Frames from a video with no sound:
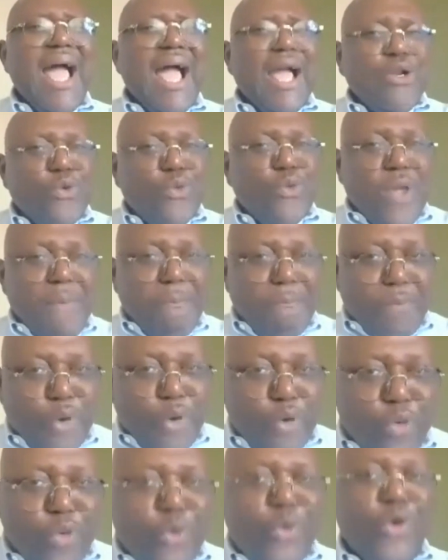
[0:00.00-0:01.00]
How do we
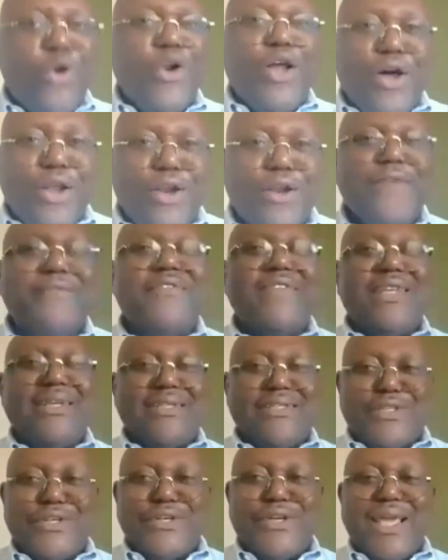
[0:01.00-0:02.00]
pull all of
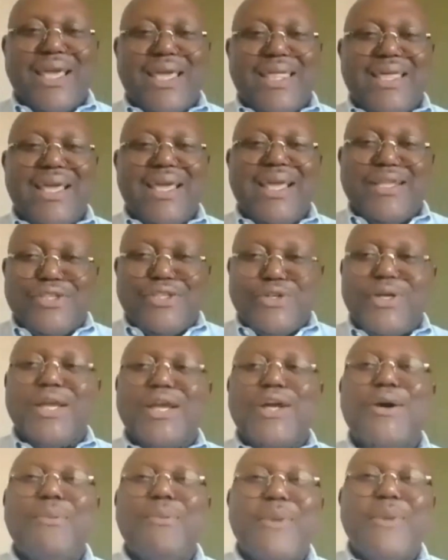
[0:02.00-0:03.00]
this together into
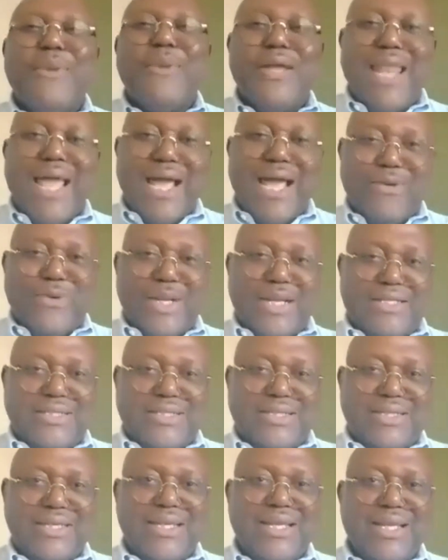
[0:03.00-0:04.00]
a common
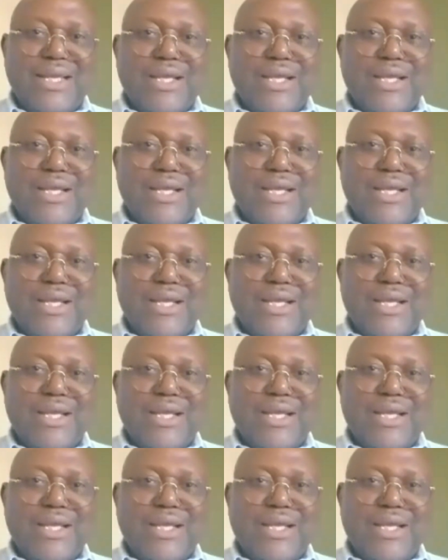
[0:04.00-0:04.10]
language?